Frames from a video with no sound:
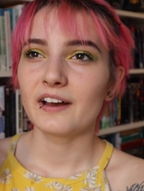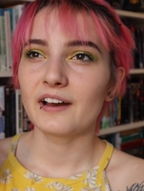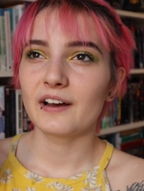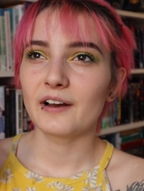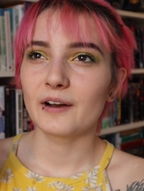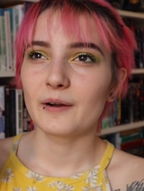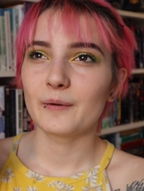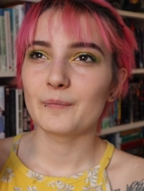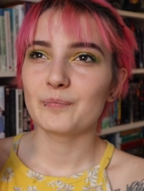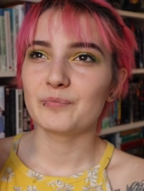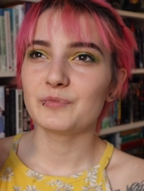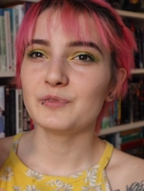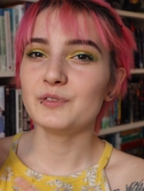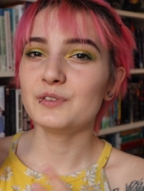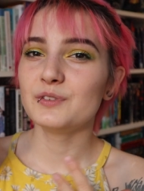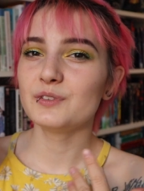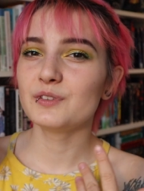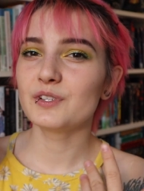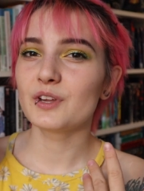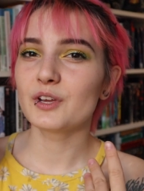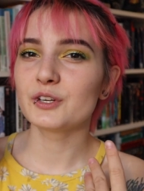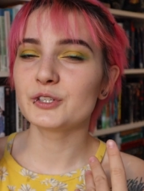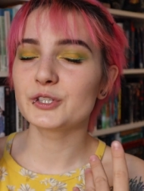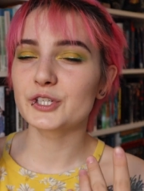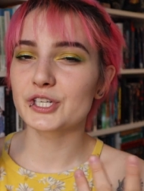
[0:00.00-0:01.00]

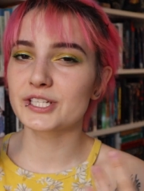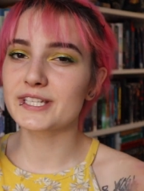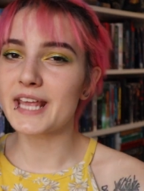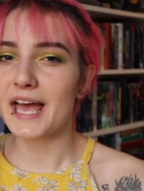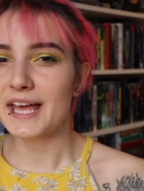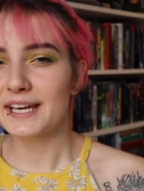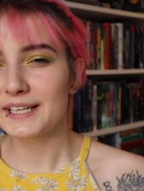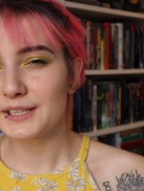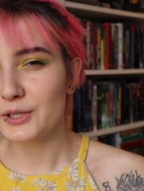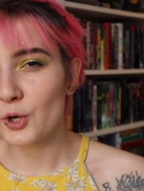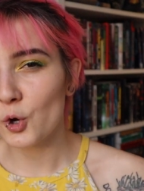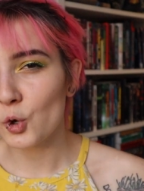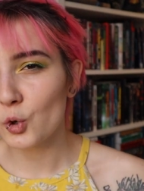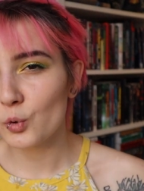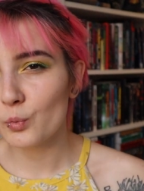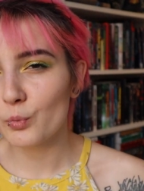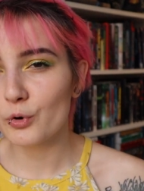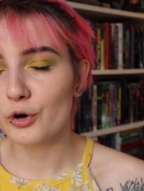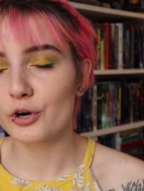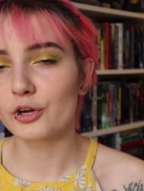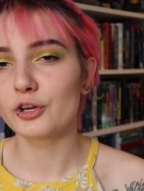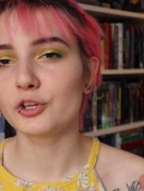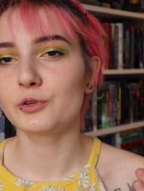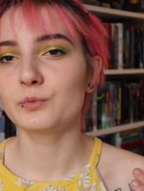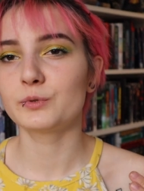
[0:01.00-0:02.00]
um, understanding the whole
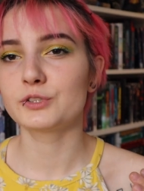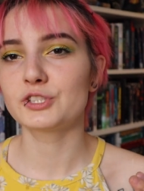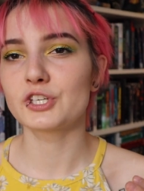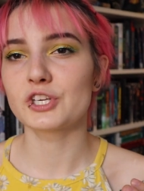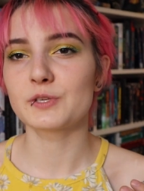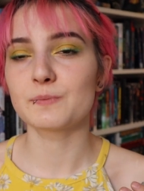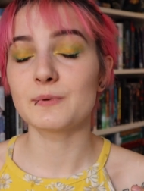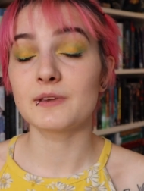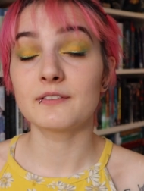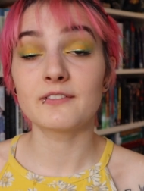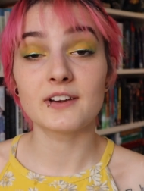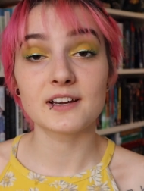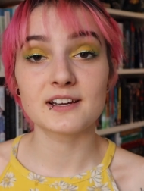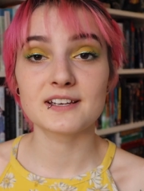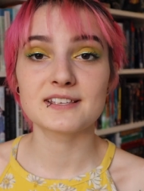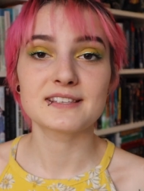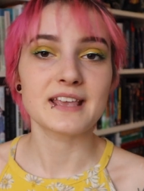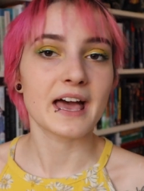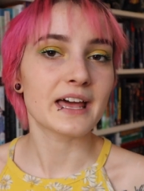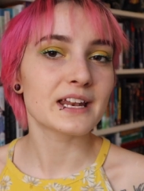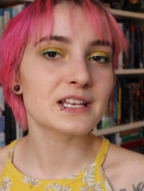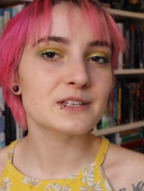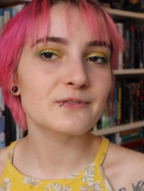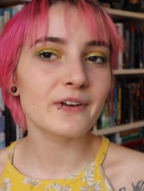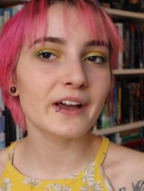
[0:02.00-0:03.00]
world would just be very
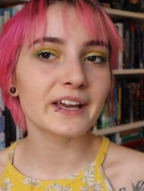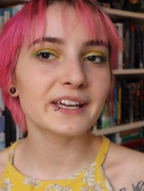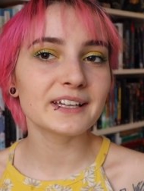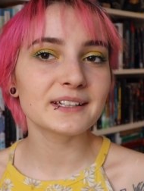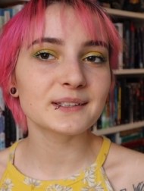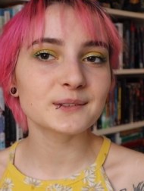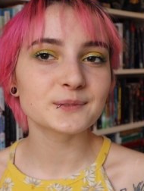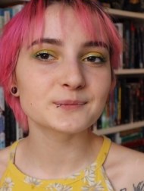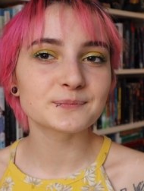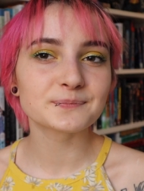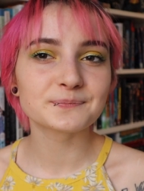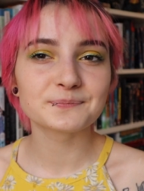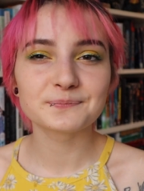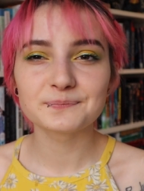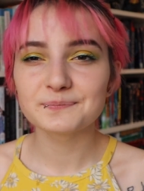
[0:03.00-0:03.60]
satisfying.